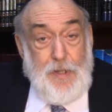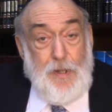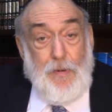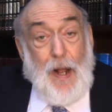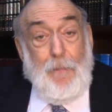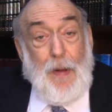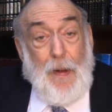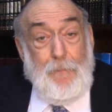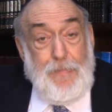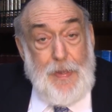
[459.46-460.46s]

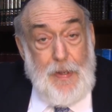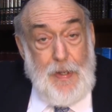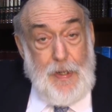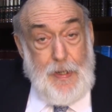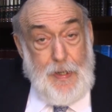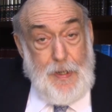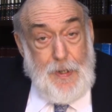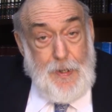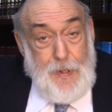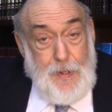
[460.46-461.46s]
Rambam,
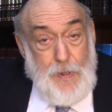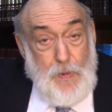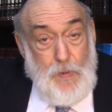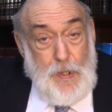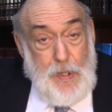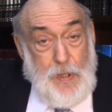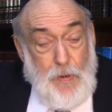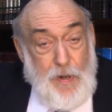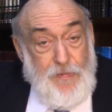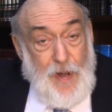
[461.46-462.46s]
who
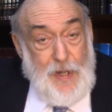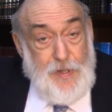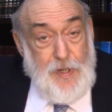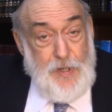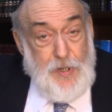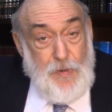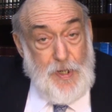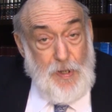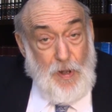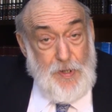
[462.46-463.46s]
codified
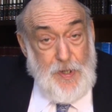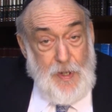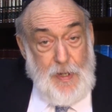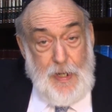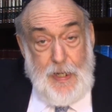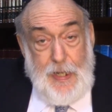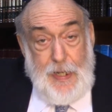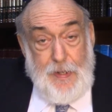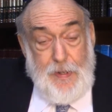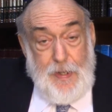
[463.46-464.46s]
Jewish laws
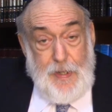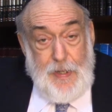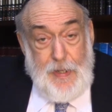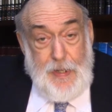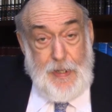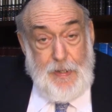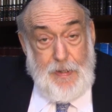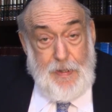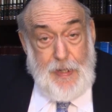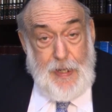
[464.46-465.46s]
in
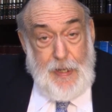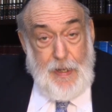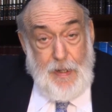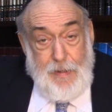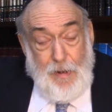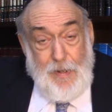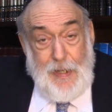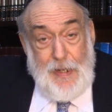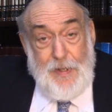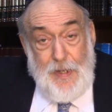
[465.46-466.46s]
the
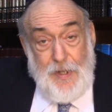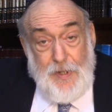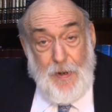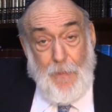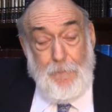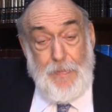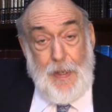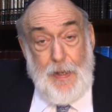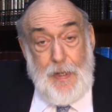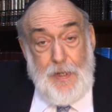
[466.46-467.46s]
13th century.
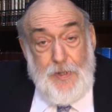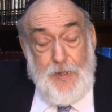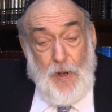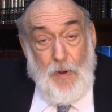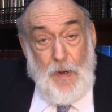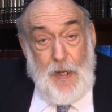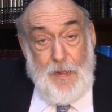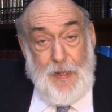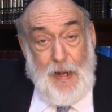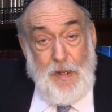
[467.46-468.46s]
So
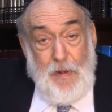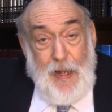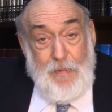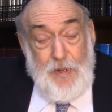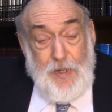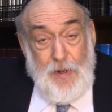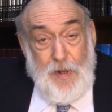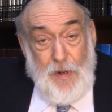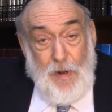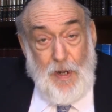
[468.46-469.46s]
there you have the
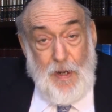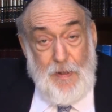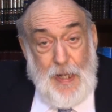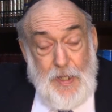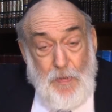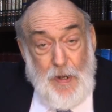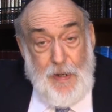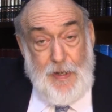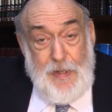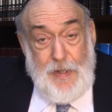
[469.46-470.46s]
Shulchan Aruch, and that's what
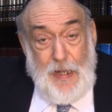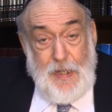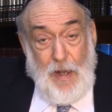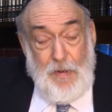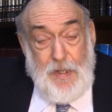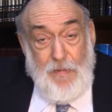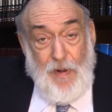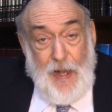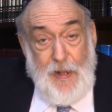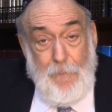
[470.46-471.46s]
it is. That's how it's
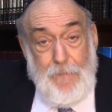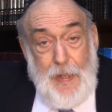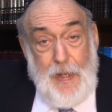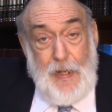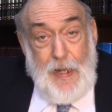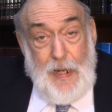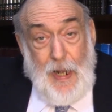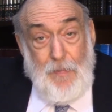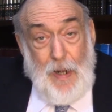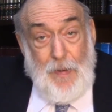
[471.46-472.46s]
divided. And
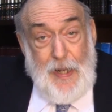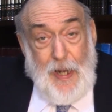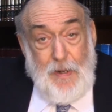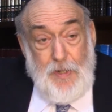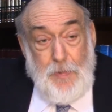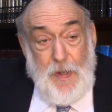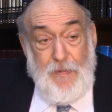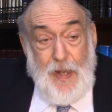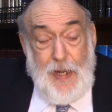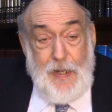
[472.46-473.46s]
I'm Rabbi Yaakov
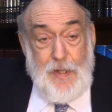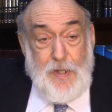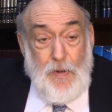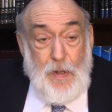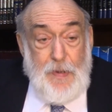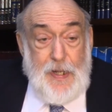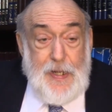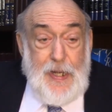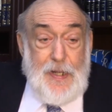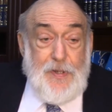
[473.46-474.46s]
Spivak, and until we meet
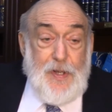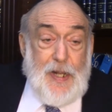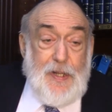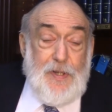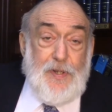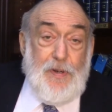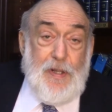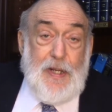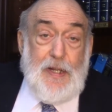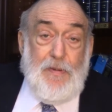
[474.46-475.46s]
again, Zayt Gesund
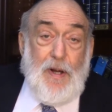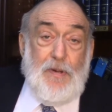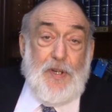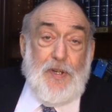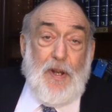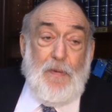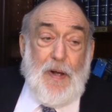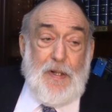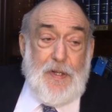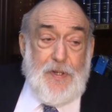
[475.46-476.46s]
Lehitraot, Shalom
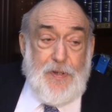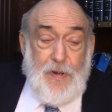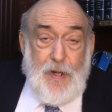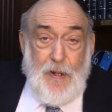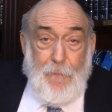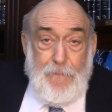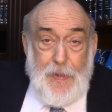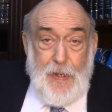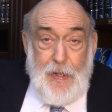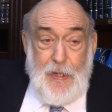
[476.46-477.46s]
Al Yisrael.
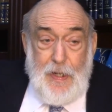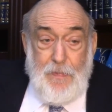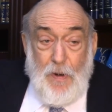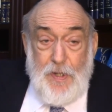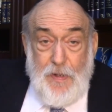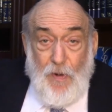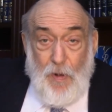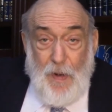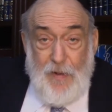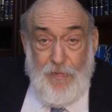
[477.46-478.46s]
And most of
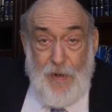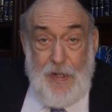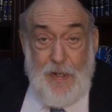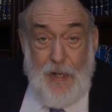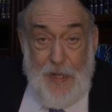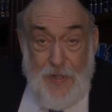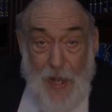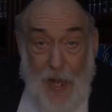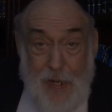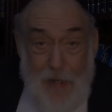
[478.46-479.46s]
all, my friend,
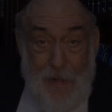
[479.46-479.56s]
Chazak.